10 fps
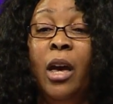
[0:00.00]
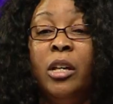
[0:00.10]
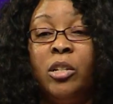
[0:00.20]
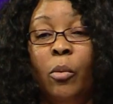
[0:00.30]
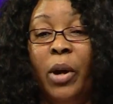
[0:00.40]

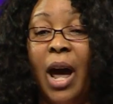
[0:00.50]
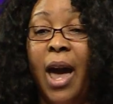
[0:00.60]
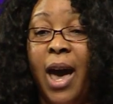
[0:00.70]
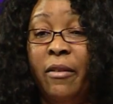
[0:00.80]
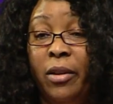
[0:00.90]
So what
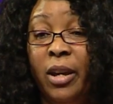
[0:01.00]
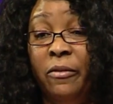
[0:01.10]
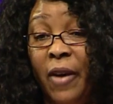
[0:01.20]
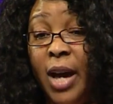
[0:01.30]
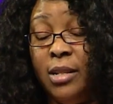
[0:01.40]
I
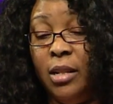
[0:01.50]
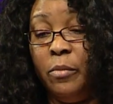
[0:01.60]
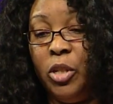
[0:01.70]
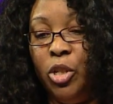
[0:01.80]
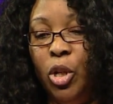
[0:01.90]
advised
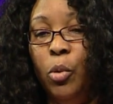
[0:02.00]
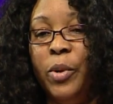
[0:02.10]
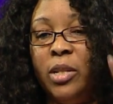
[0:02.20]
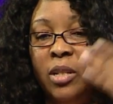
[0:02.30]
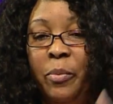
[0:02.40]
them to do
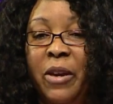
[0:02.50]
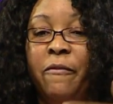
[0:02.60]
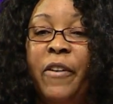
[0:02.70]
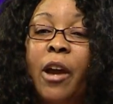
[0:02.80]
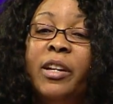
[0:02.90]
was to be
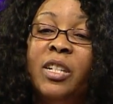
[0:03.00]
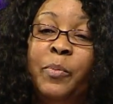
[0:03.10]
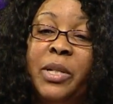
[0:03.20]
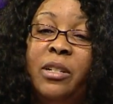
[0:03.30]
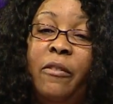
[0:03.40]
very
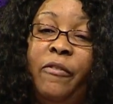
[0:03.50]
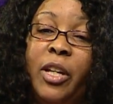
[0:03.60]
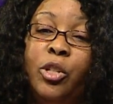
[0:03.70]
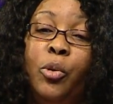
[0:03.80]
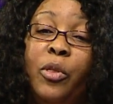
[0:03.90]

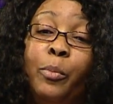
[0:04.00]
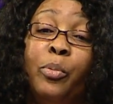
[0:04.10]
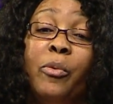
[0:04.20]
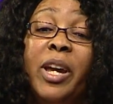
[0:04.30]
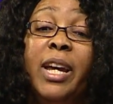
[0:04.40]
specific to the
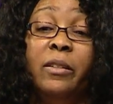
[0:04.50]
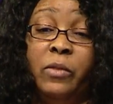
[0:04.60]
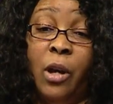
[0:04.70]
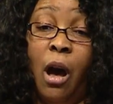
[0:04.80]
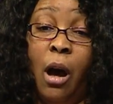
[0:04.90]
breed
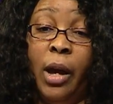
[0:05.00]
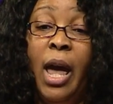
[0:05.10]
of dog